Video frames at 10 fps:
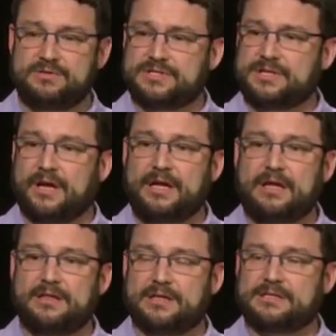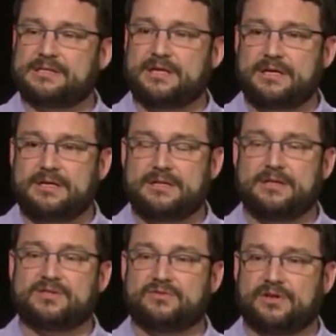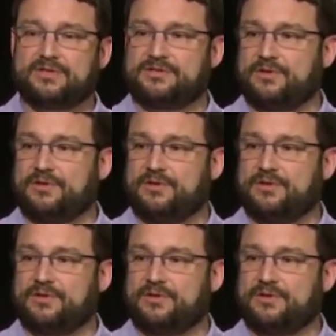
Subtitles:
study the sin and the structures